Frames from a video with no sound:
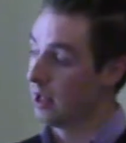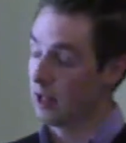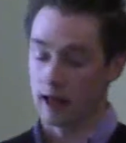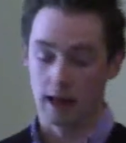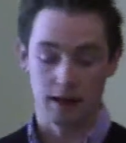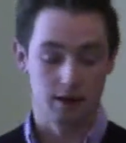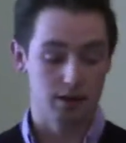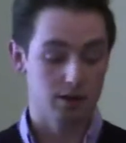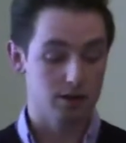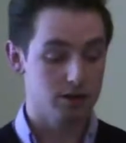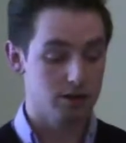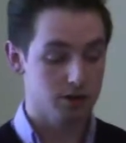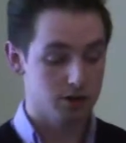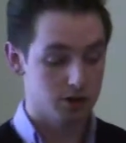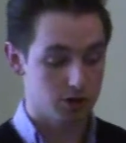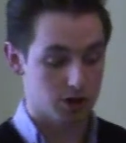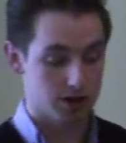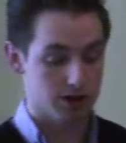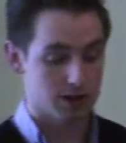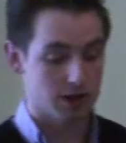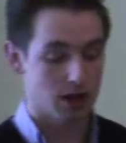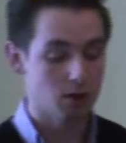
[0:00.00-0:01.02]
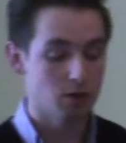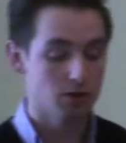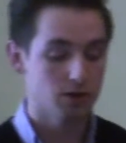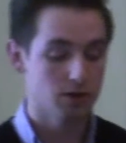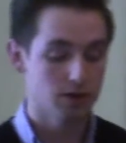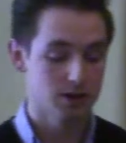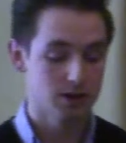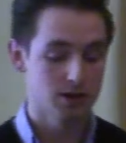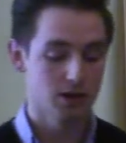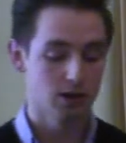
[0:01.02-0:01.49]
And just south
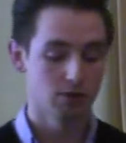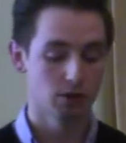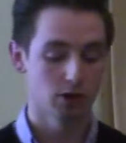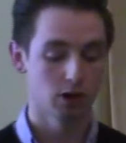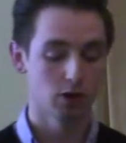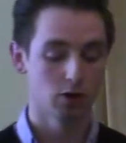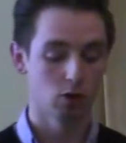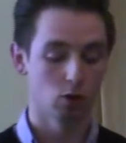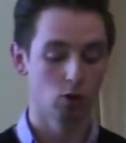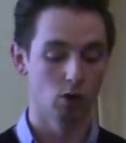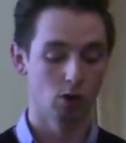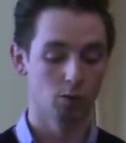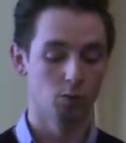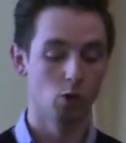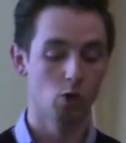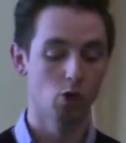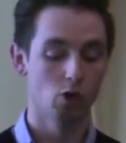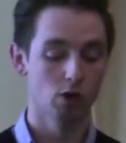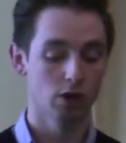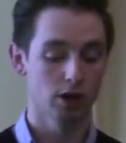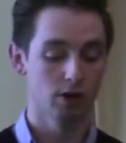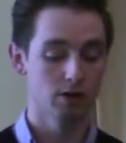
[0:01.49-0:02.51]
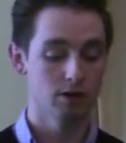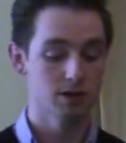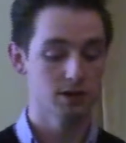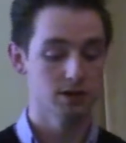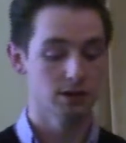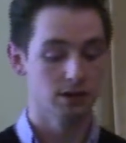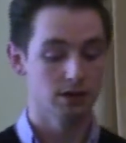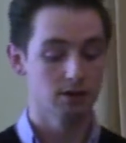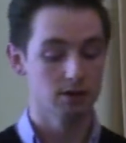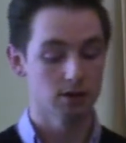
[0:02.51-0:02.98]
of Dunseverick, Croagmore, there
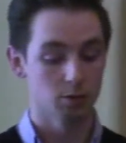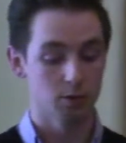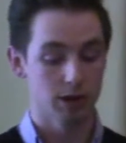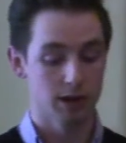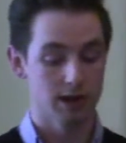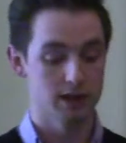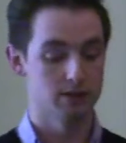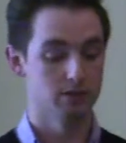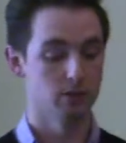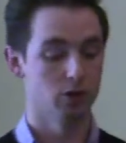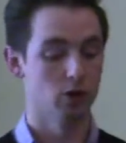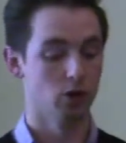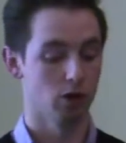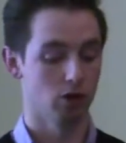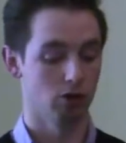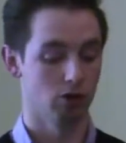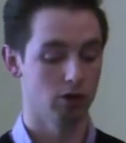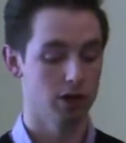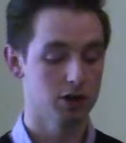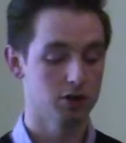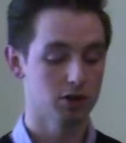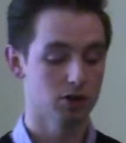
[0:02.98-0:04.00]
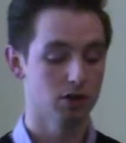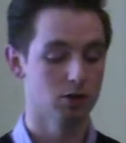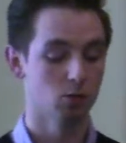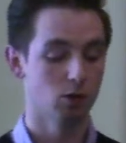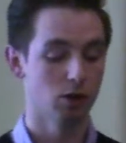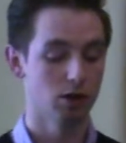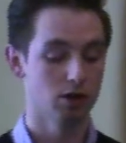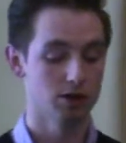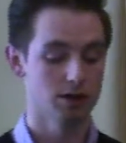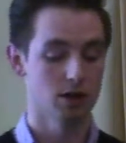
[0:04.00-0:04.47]
is the place of inauguration,
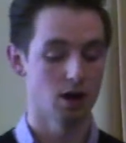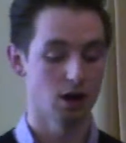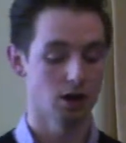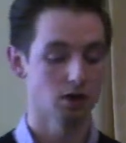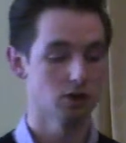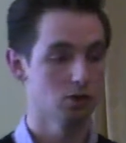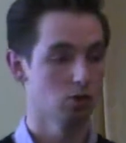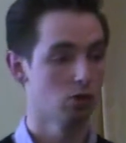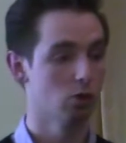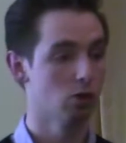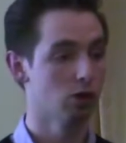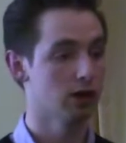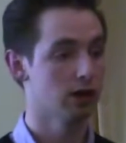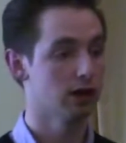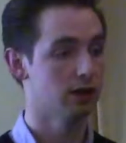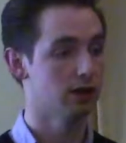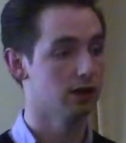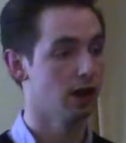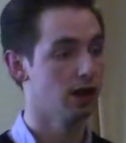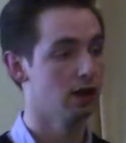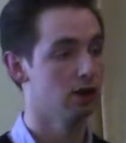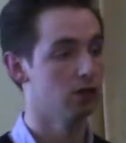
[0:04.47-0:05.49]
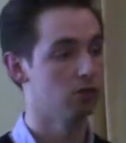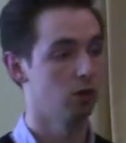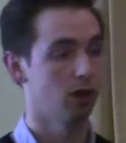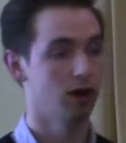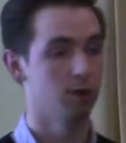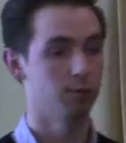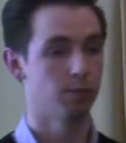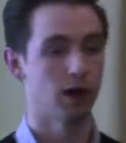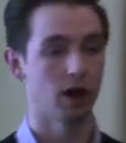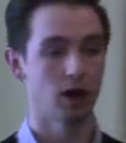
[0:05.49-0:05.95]
whereas Knocksogie at the end of
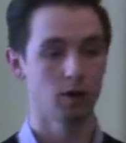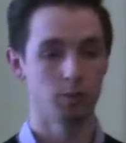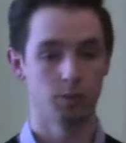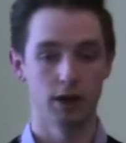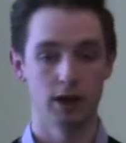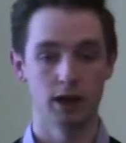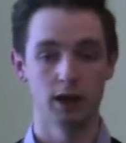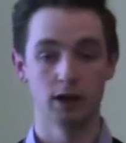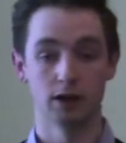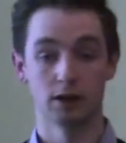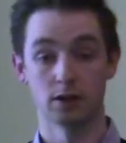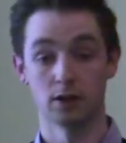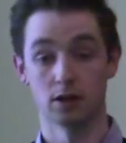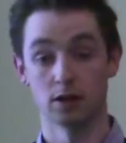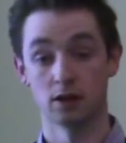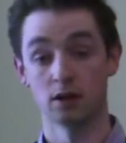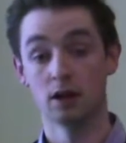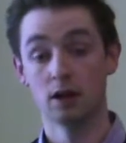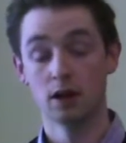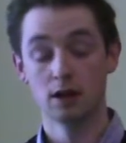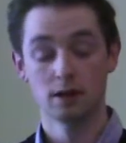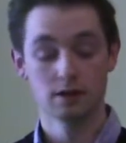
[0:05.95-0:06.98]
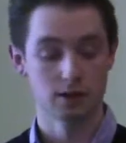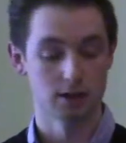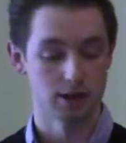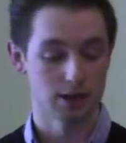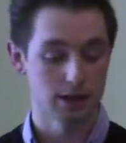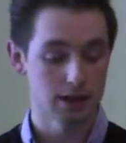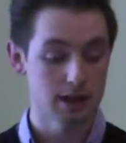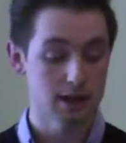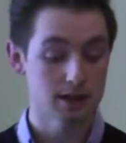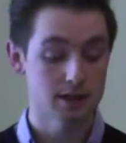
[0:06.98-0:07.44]
White Park Bay to the
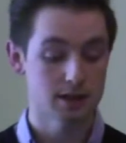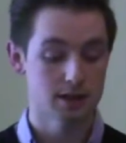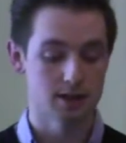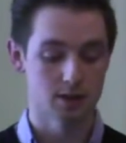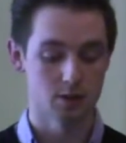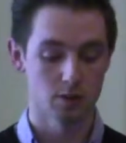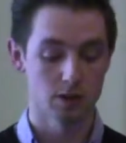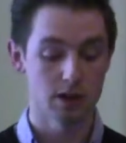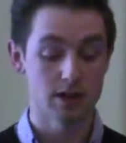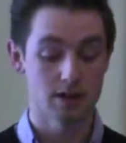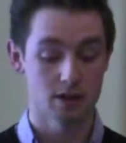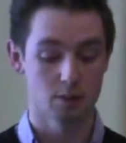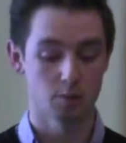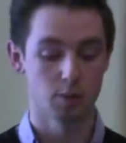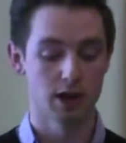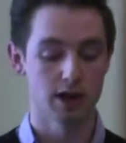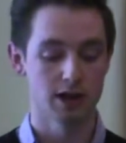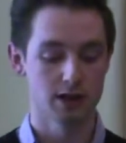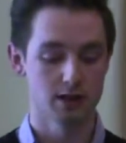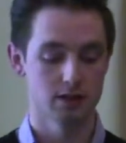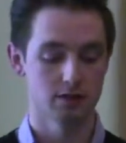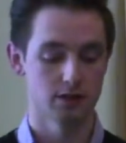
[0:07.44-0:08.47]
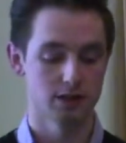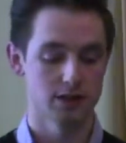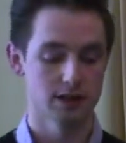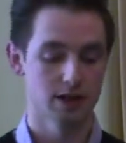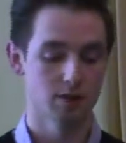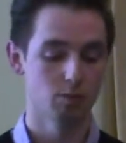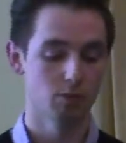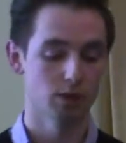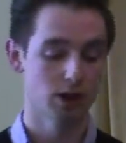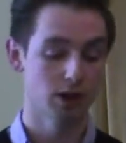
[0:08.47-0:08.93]
east is a place of
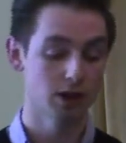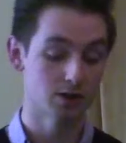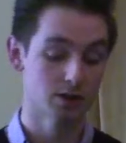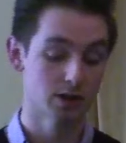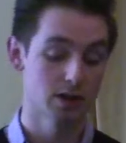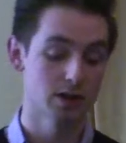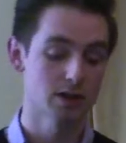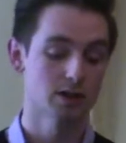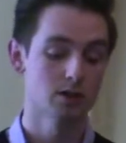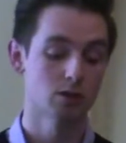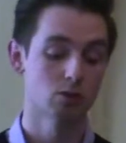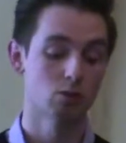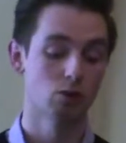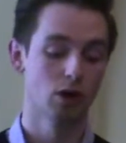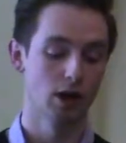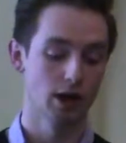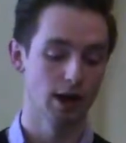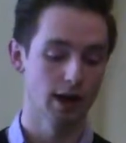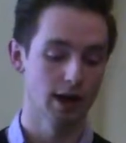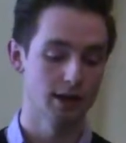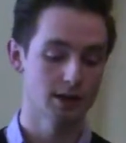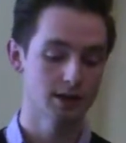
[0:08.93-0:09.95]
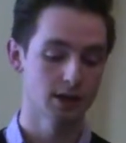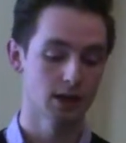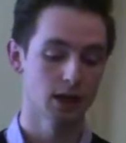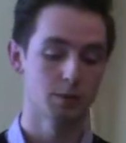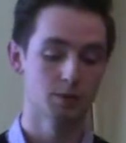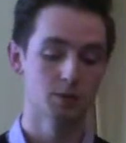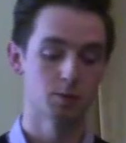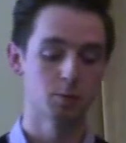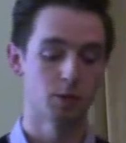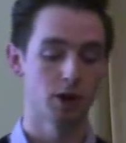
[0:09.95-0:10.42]
assembly. So this is a royal
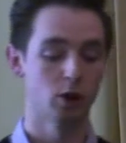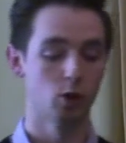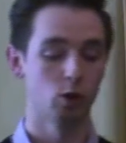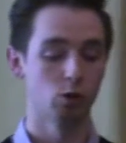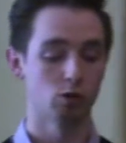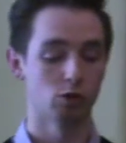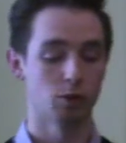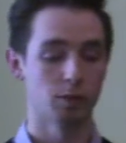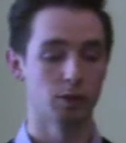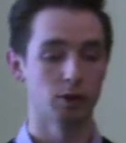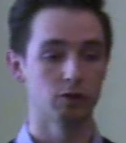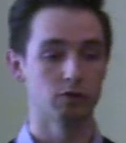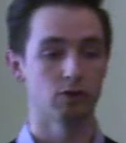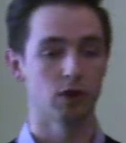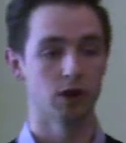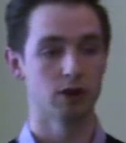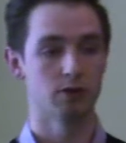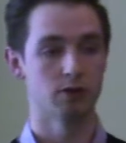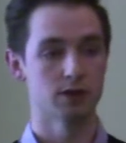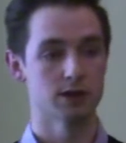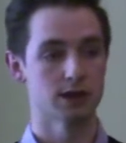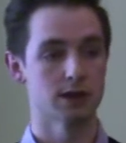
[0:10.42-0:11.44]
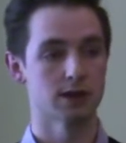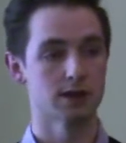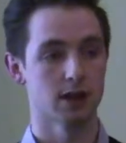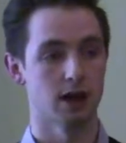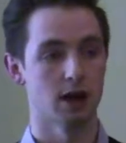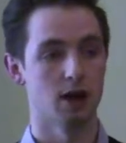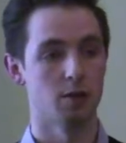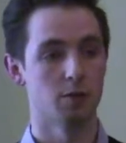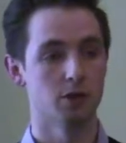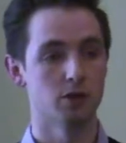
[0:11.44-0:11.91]
landscape spread over about 5 or 6
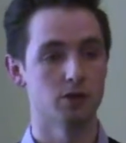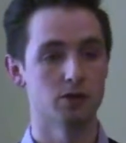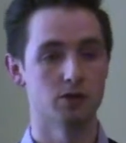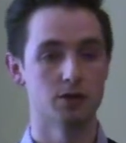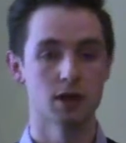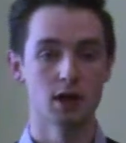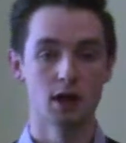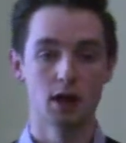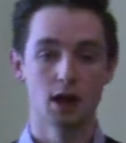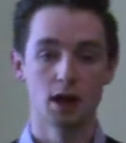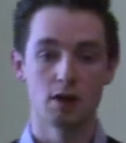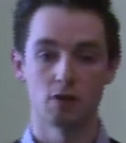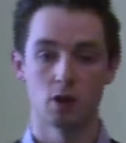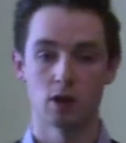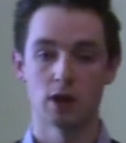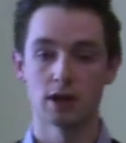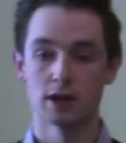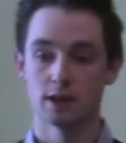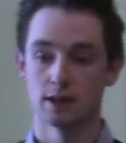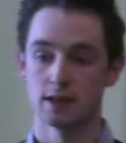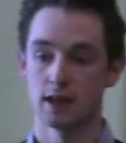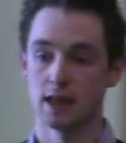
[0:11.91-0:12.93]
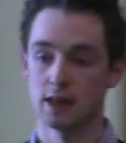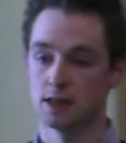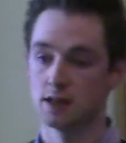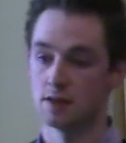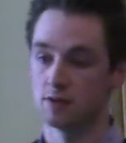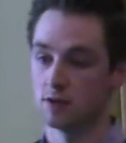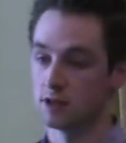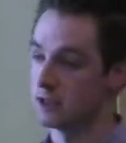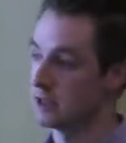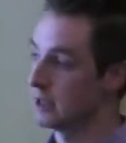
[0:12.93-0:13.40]
kilometres, very
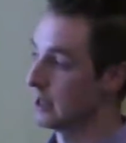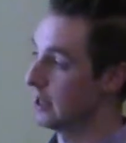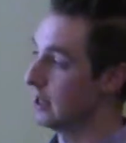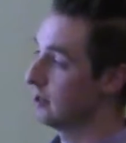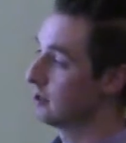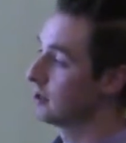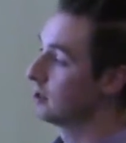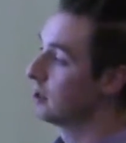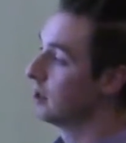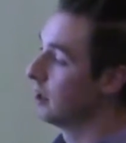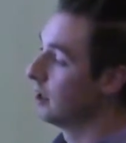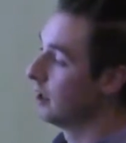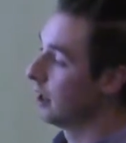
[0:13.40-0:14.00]
extensive estate.